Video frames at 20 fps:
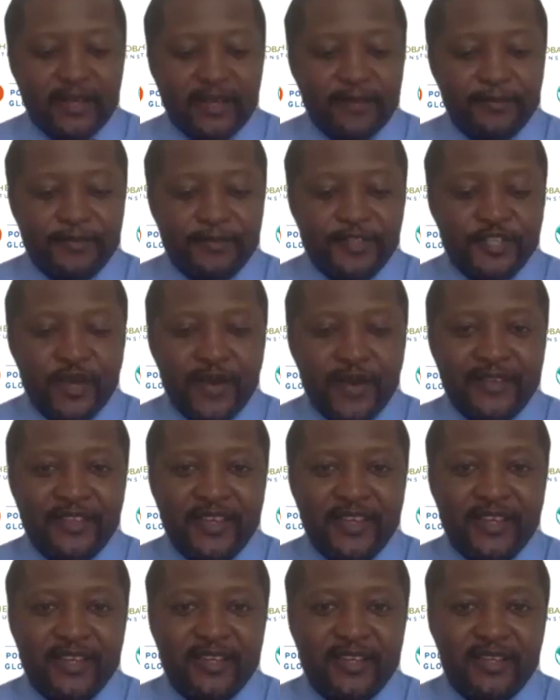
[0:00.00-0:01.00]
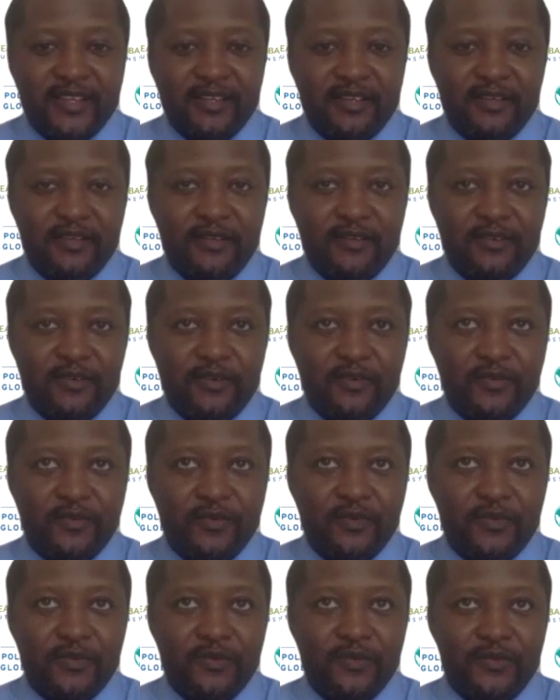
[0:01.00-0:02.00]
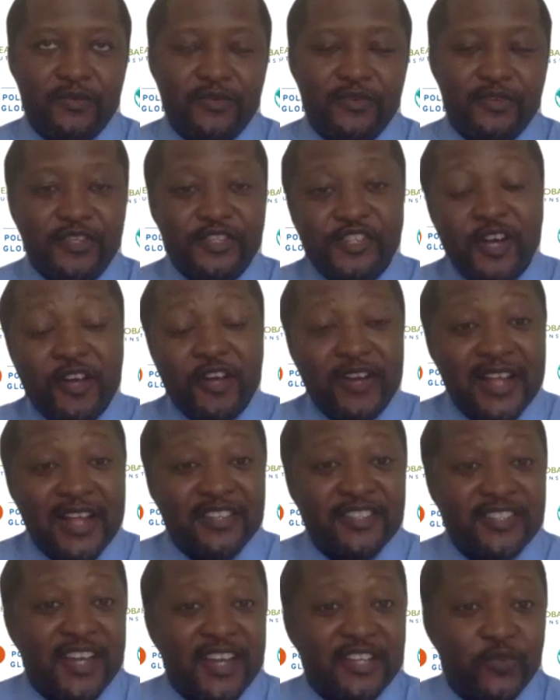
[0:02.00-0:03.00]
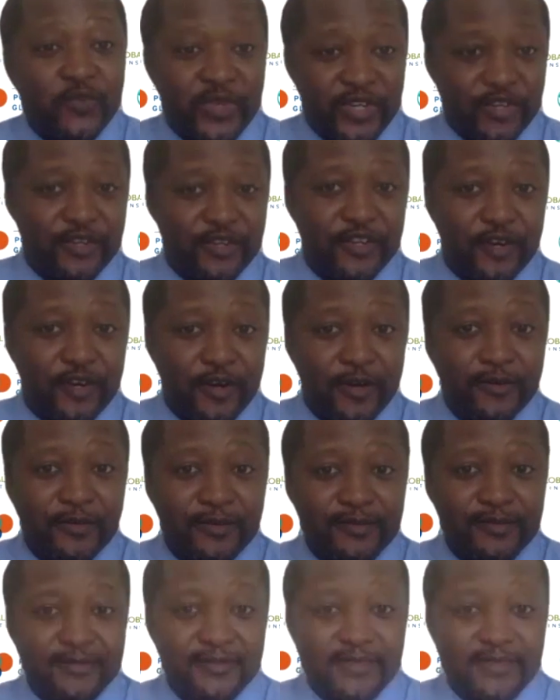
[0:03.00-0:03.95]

So I think the short answer is we don't know,